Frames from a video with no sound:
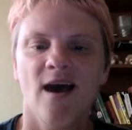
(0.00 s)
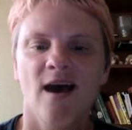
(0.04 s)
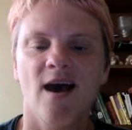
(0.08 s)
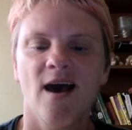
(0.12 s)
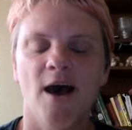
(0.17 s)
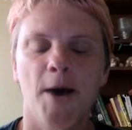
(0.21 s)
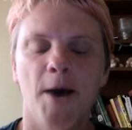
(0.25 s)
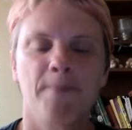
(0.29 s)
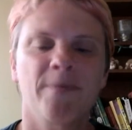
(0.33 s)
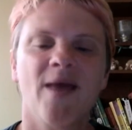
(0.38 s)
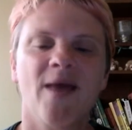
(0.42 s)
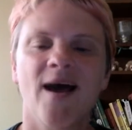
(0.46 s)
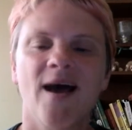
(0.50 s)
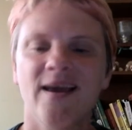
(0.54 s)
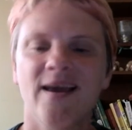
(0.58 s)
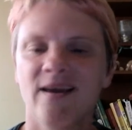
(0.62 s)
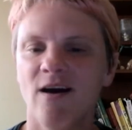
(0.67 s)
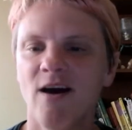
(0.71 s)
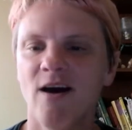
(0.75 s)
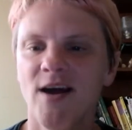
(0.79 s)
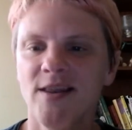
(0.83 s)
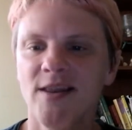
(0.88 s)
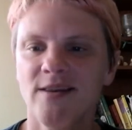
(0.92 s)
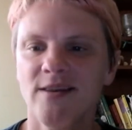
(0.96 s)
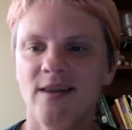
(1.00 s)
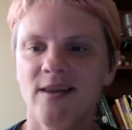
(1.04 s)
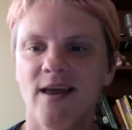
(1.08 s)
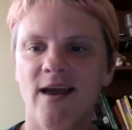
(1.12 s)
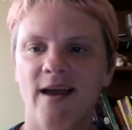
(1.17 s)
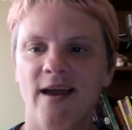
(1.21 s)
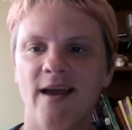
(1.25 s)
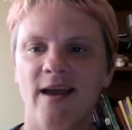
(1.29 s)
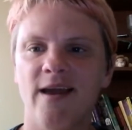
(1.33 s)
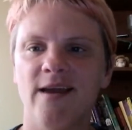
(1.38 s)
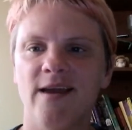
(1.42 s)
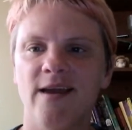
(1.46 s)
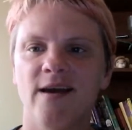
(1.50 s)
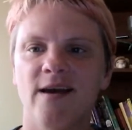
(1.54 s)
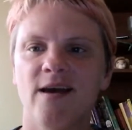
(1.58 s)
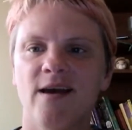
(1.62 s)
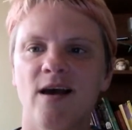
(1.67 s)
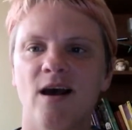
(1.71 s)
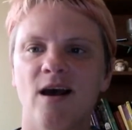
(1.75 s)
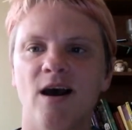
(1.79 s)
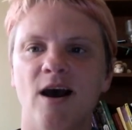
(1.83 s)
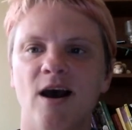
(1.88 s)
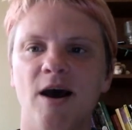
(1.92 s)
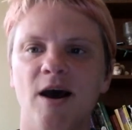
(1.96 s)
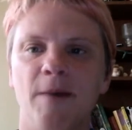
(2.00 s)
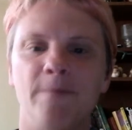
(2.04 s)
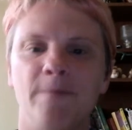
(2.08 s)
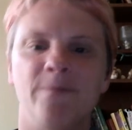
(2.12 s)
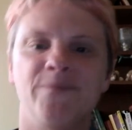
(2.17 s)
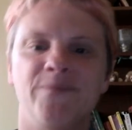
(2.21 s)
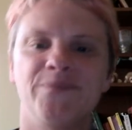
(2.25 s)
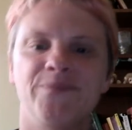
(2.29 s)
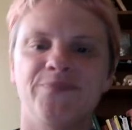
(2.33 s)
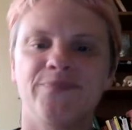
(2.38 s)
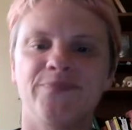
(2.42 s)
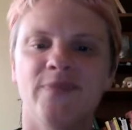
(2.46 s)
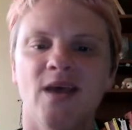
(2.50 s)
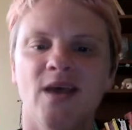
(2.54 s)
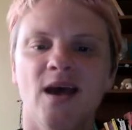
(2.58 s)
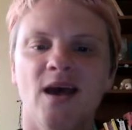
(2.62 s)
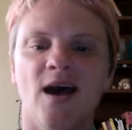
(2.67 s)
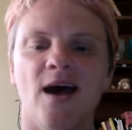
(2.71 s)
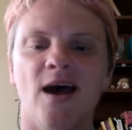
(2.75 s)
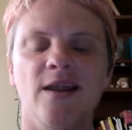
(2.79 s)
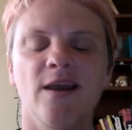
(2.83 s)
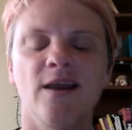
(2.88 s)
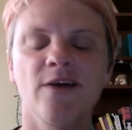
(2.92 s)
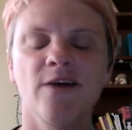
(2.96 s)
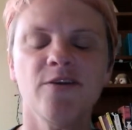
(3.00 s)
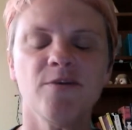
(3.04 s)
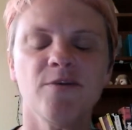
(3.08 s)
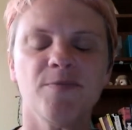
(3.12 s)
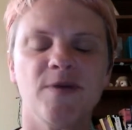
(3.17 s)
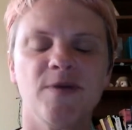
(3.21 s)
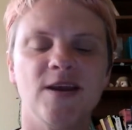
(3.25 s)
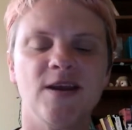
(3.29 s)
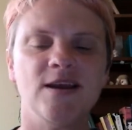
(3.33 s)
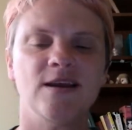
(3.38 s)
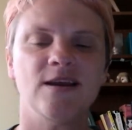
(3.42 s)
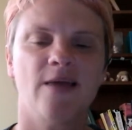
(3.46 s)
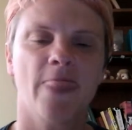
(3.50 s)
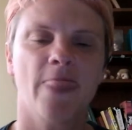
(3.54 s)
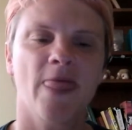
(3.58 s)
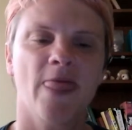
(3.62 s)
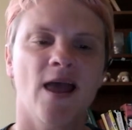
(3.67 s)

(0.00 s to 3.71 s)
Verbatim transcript: I got a another piece.